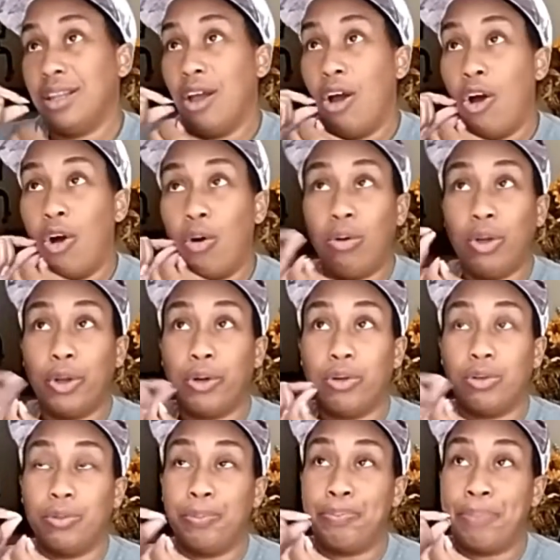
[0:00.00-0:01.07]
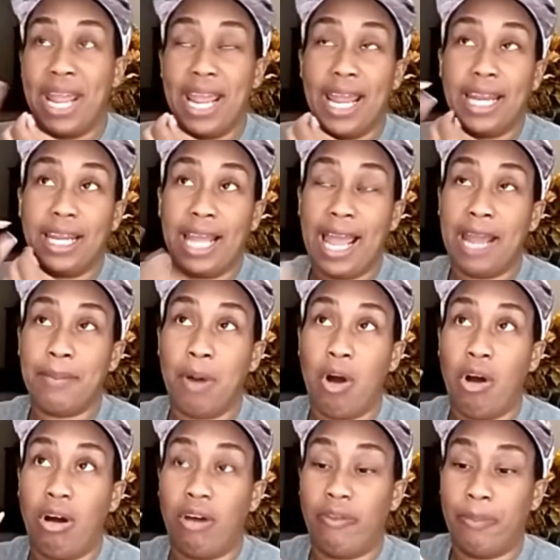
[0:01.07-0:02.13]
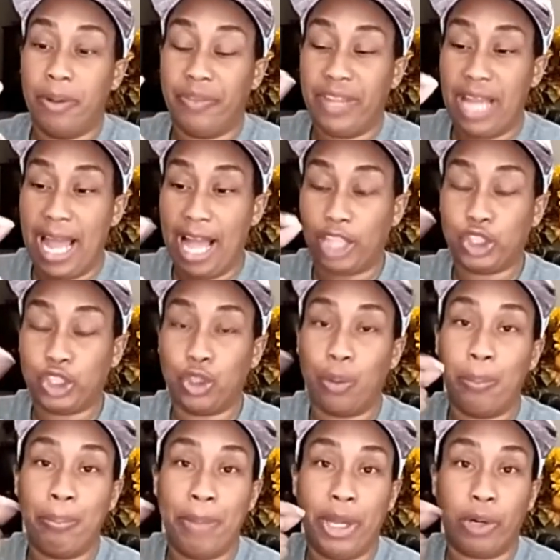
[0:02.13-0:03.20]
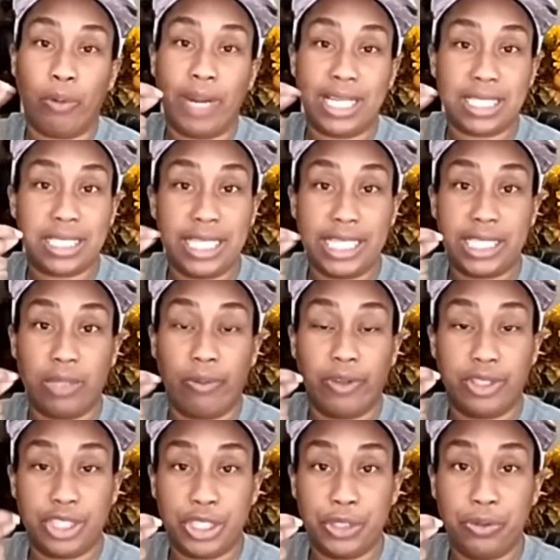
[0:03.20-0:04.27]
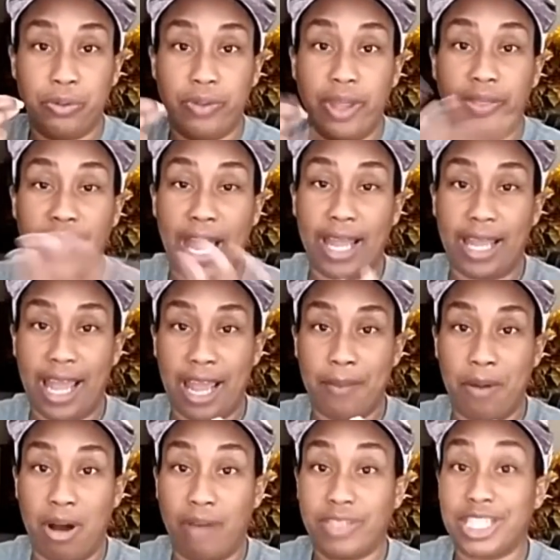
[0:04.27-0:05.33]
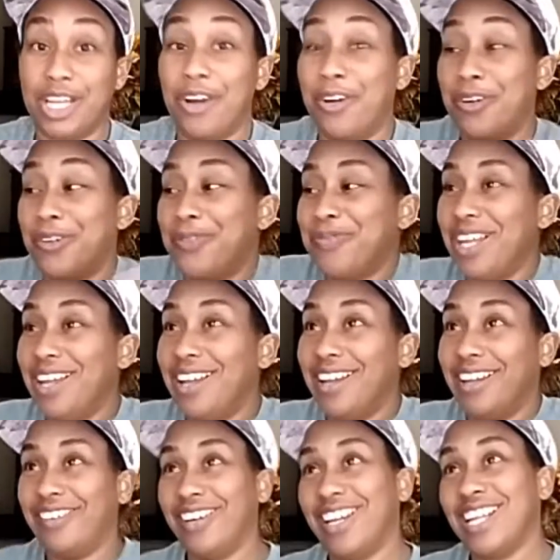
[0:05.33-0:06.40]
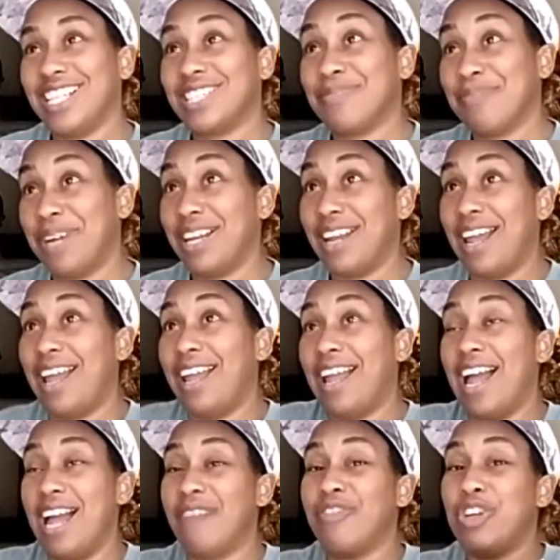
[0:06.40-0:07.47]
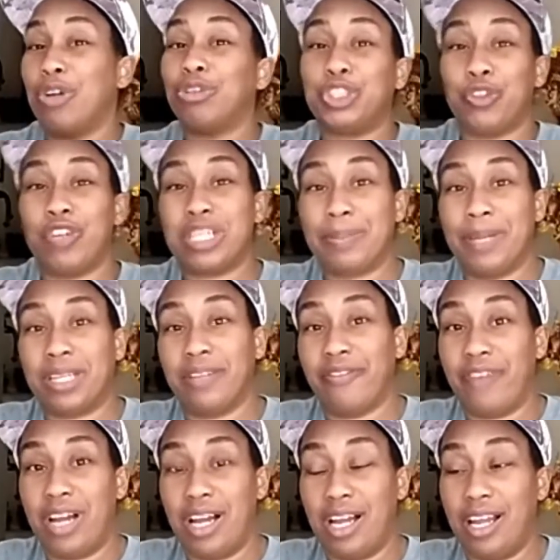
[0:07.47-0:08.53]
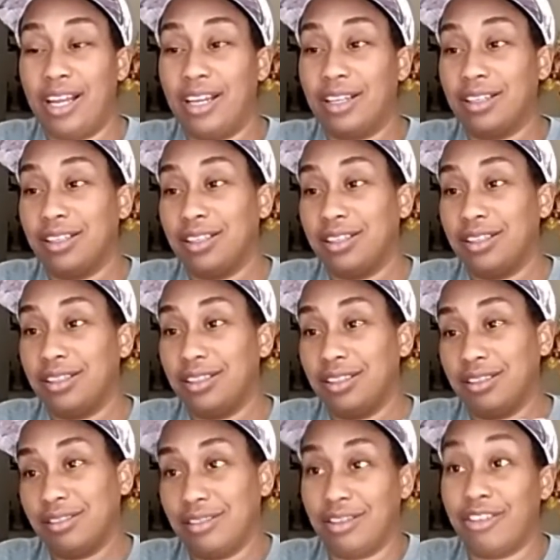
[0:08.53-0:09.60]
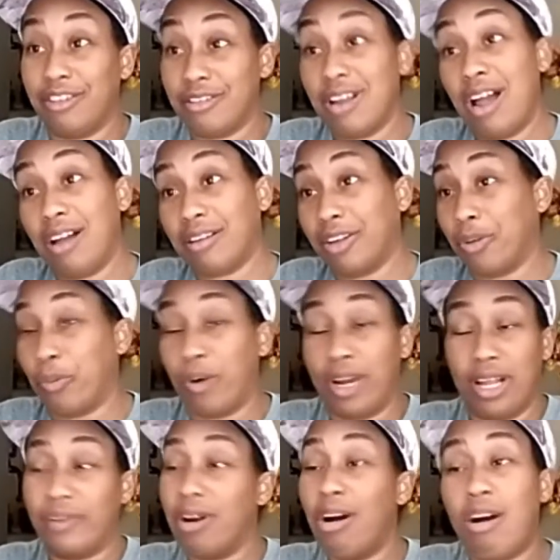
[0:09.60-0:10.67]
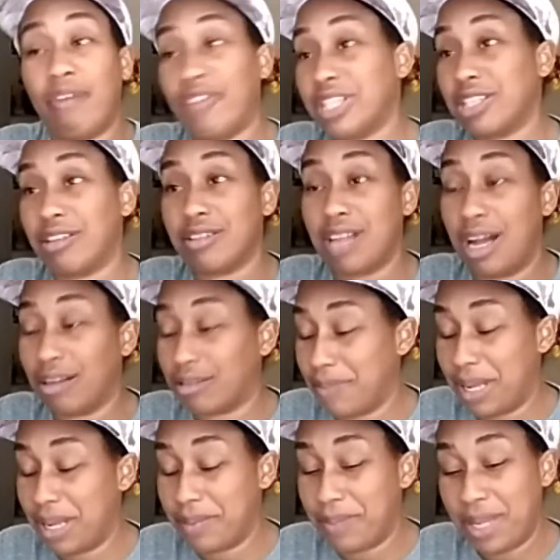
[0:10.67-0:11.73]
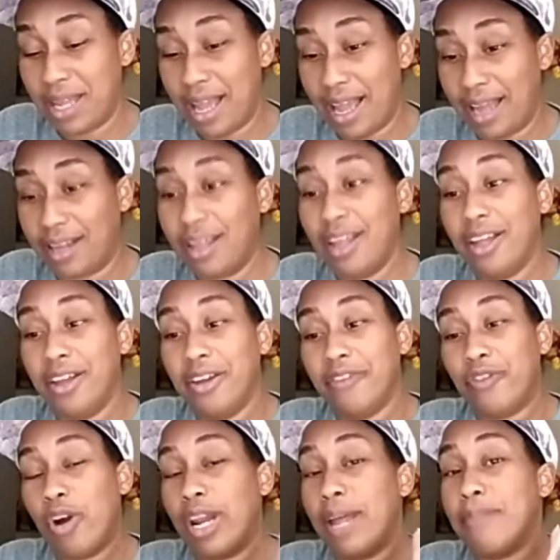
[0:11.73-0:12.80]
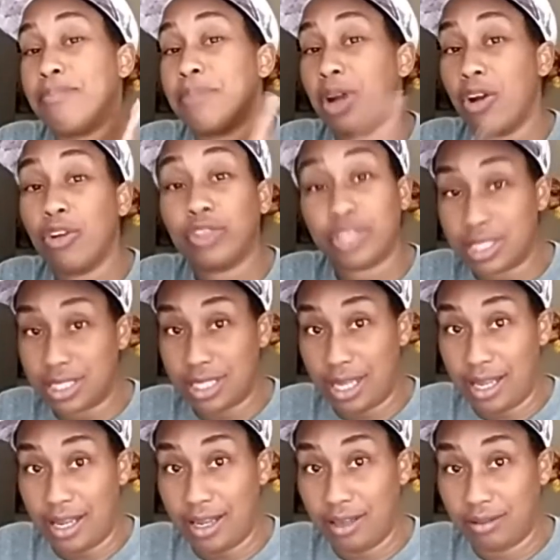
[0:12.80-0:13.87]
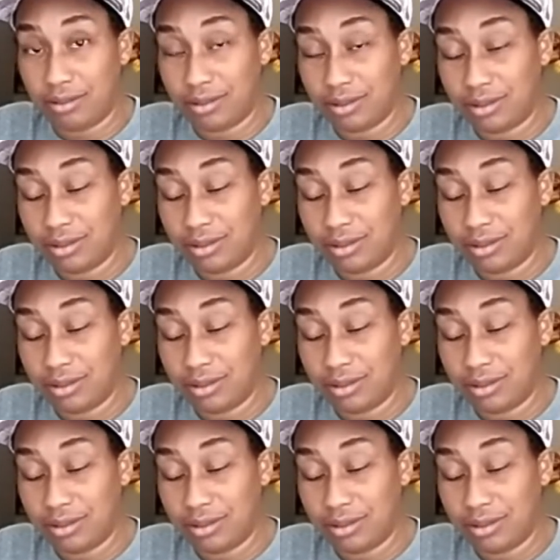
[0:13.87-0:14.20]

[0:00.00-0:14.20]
The whole little band came off, but the actual metal that sits on the tooth, that came off. So here it is Monday. I have no choice but to find her doctor, whatever office her doctor may be at, for an emergency